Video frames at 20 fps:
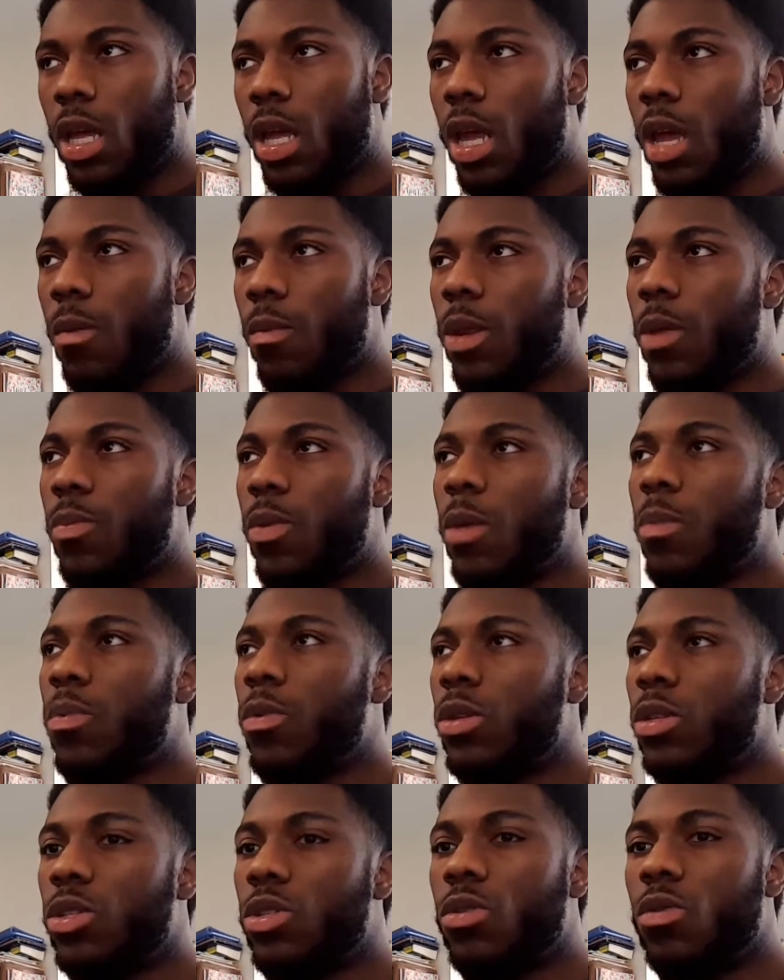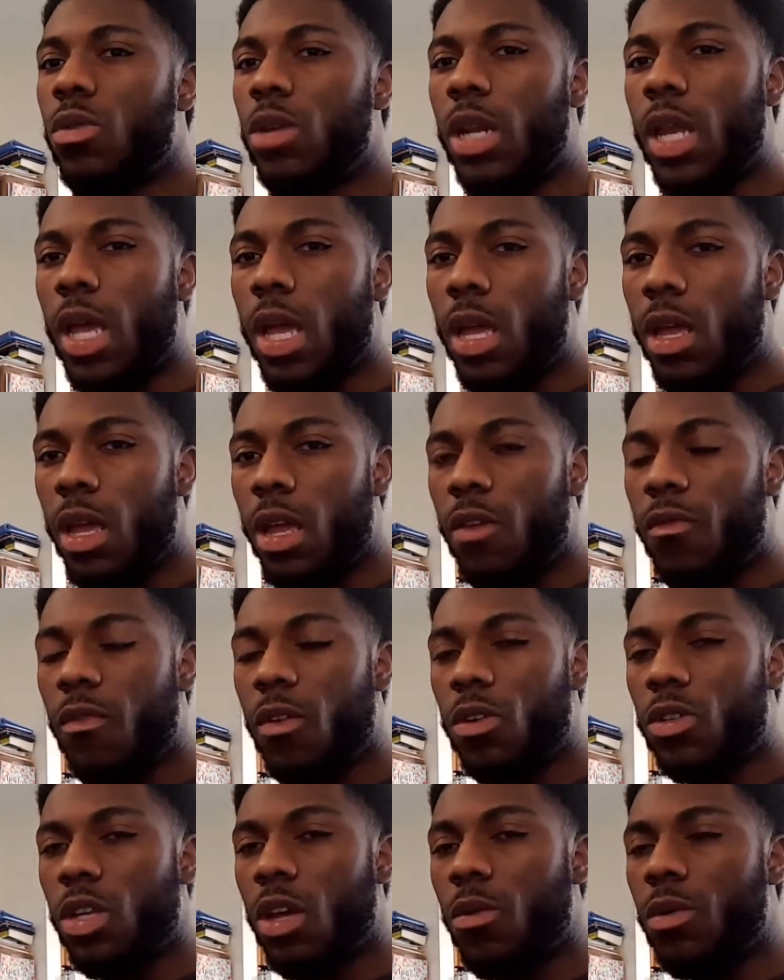How many people is doing that? And
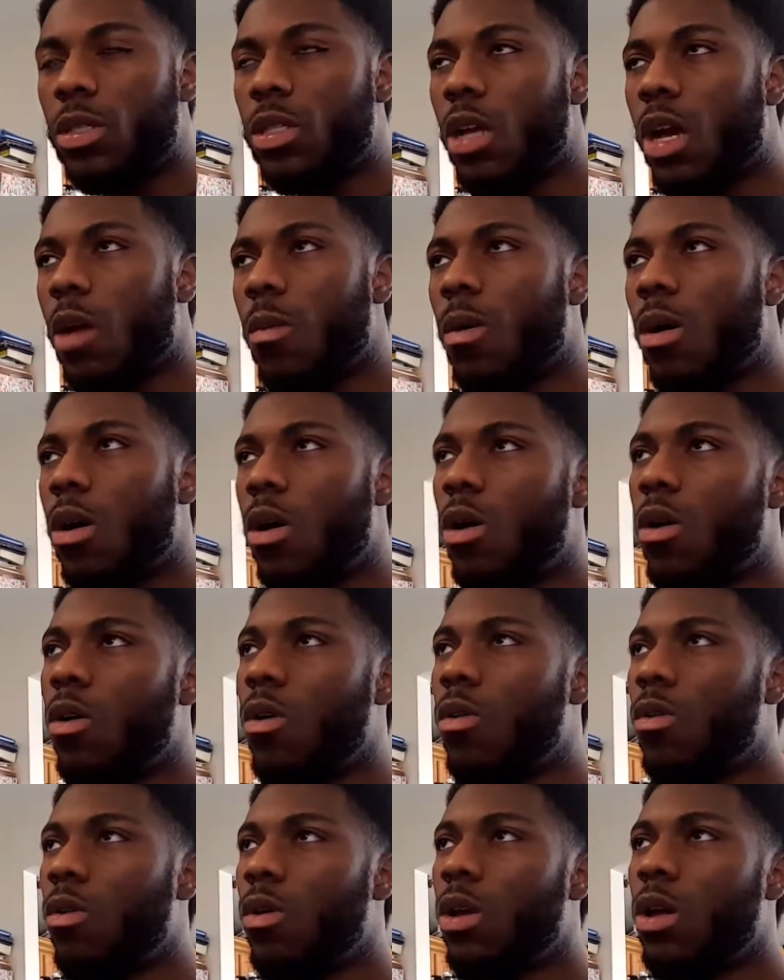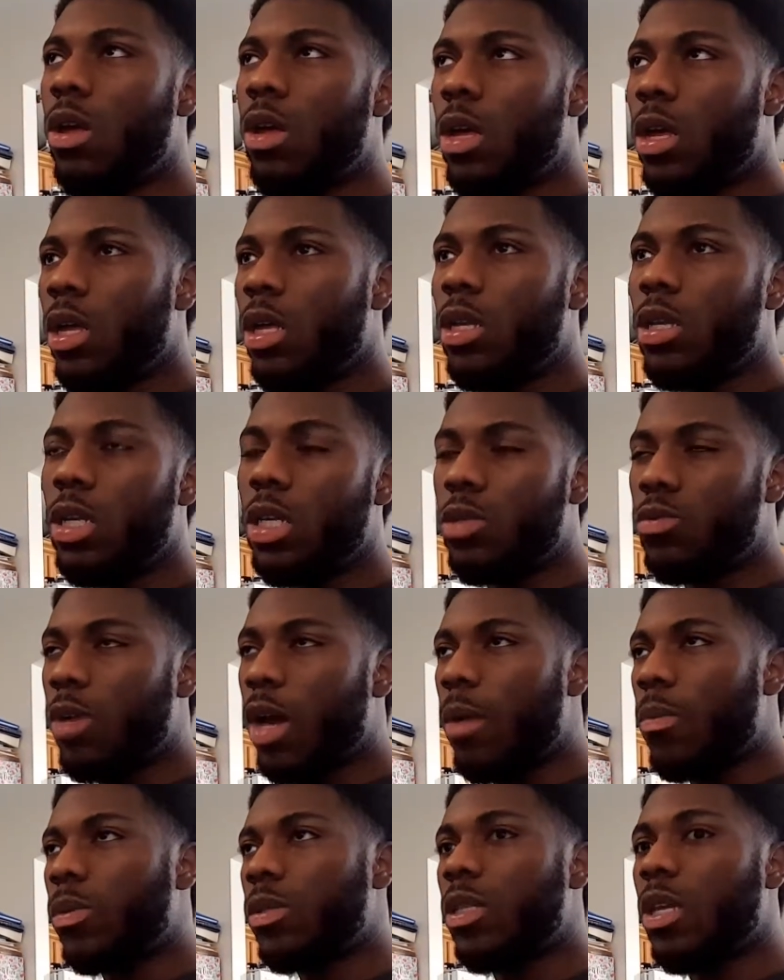folks always talk about, oh, these
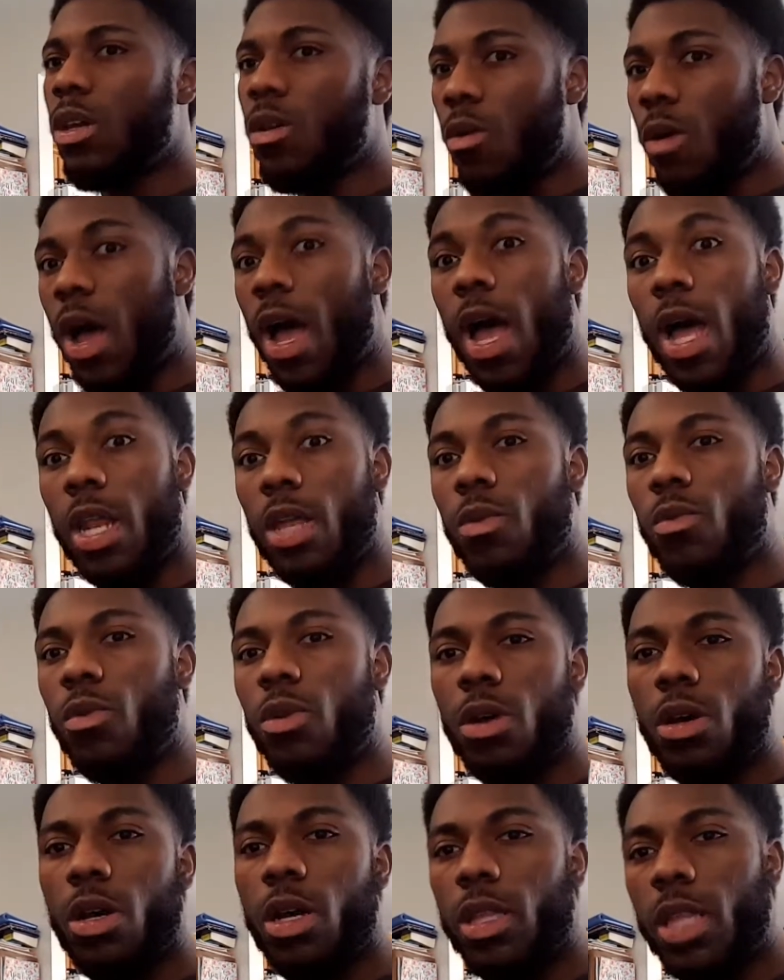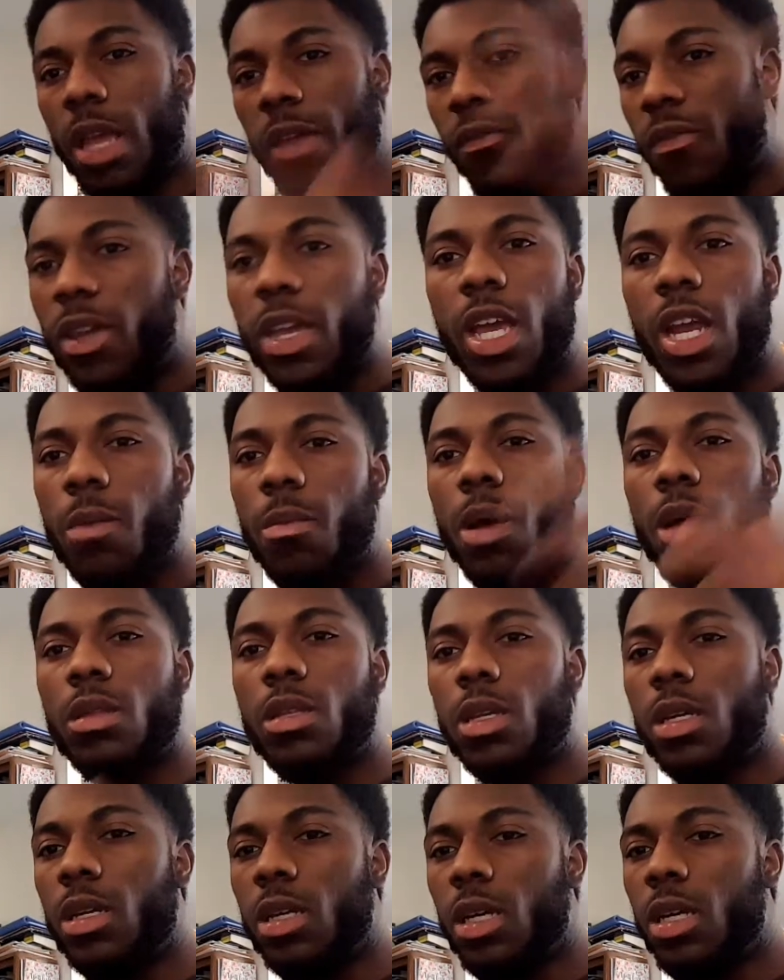rappers, they go Hollywood, they forget
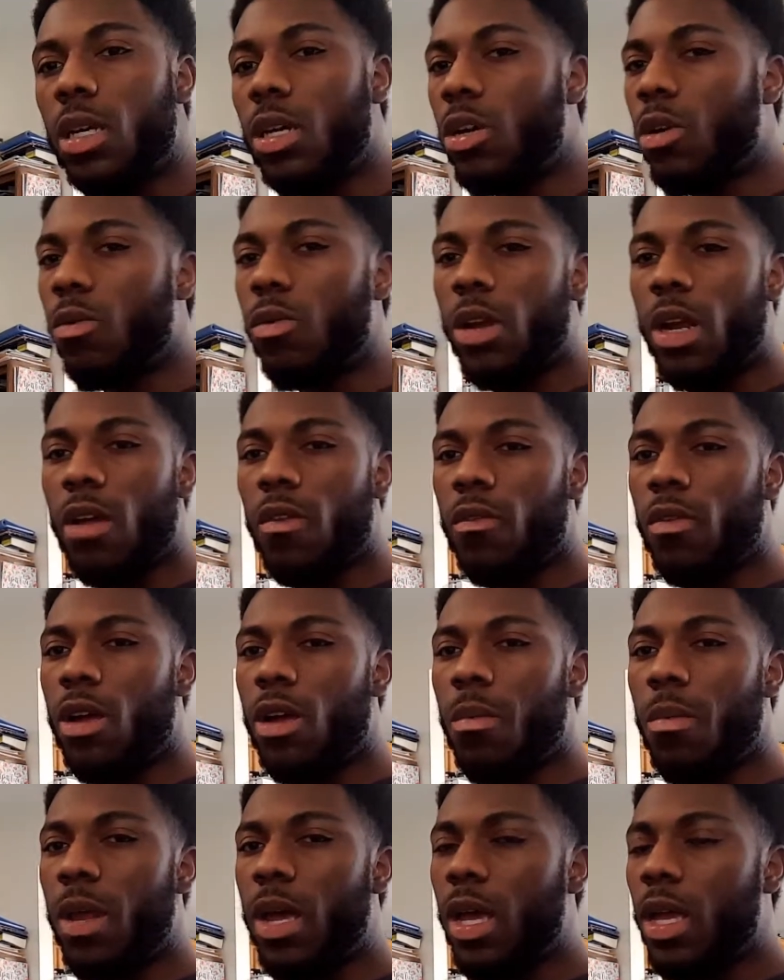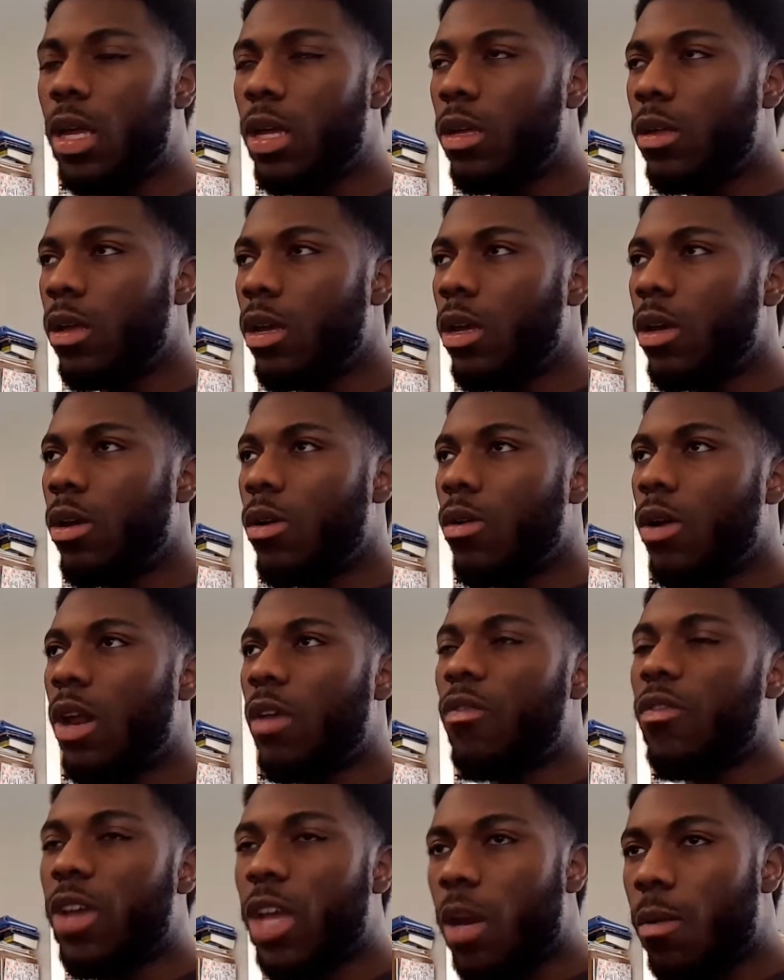about the hood or whatever. I'm like, or
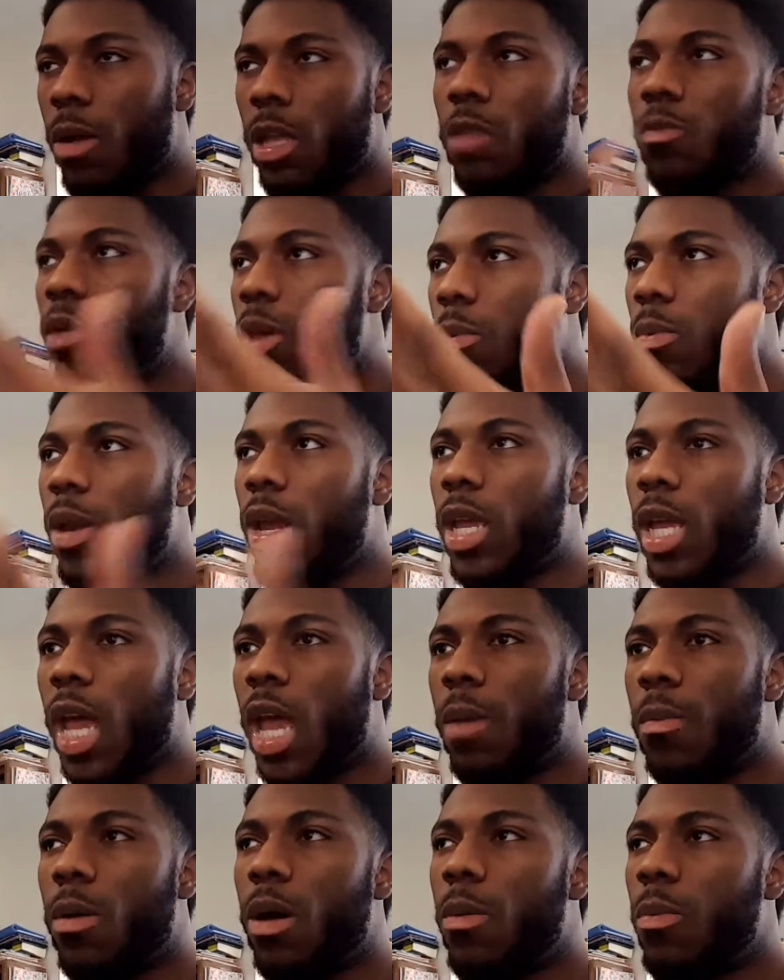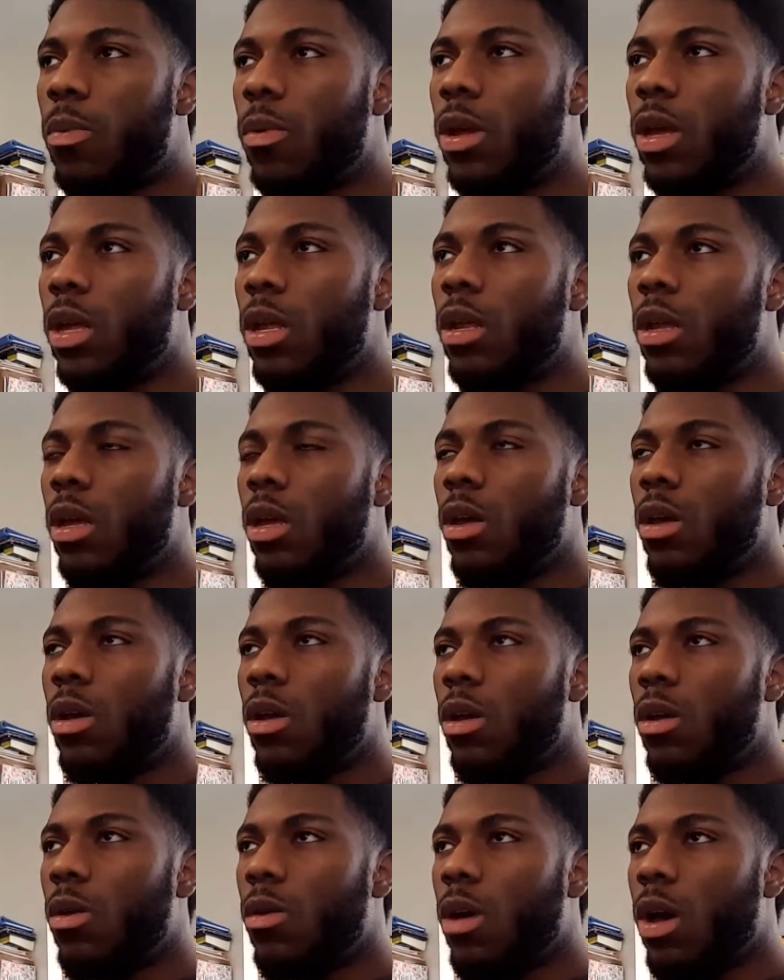they forget about the people they came up with.
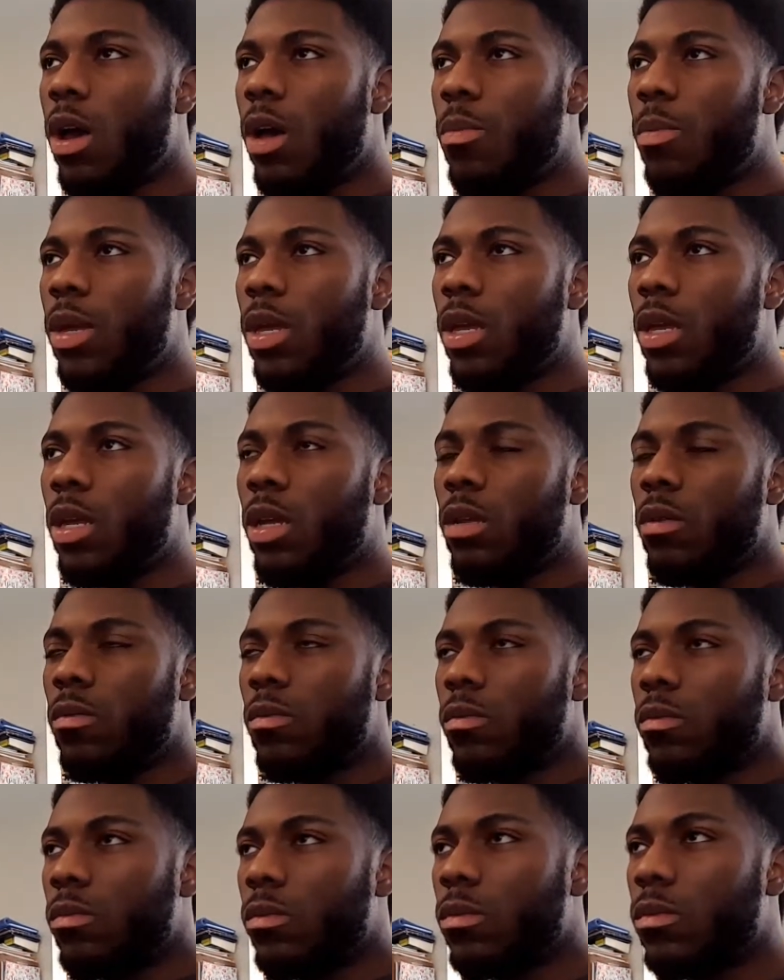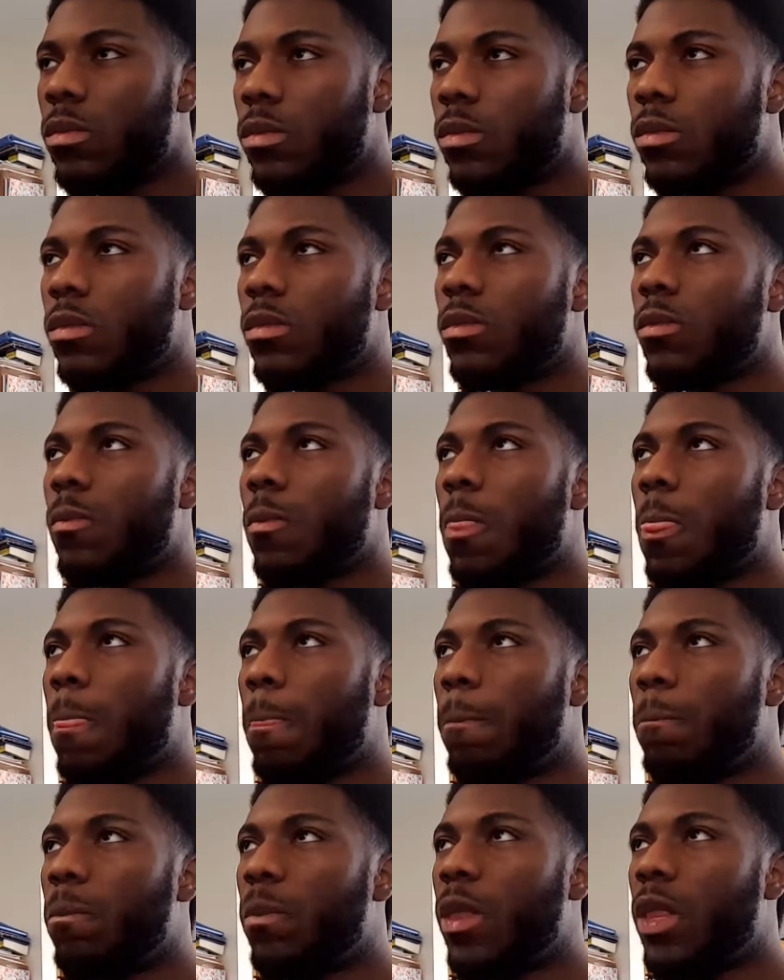I mean,
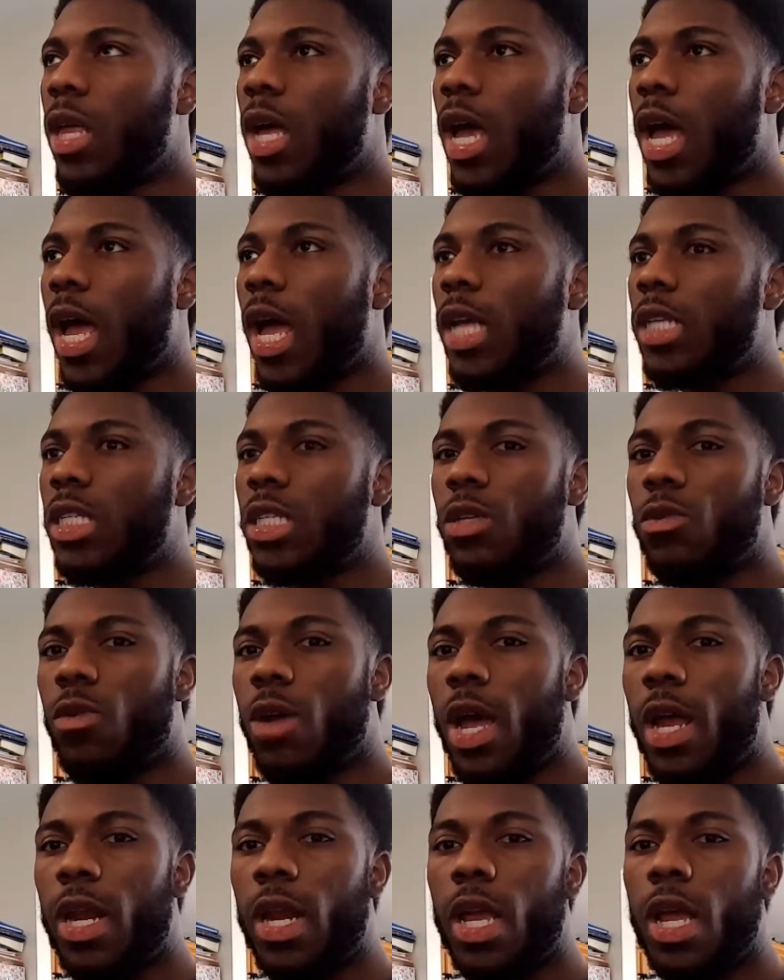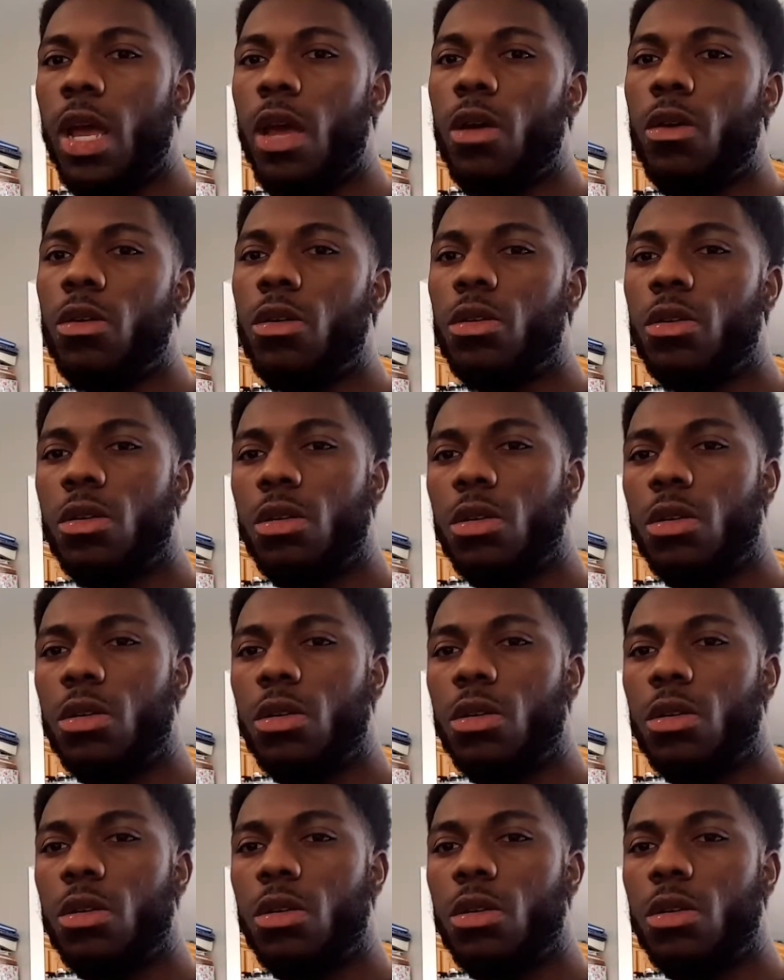I see why now.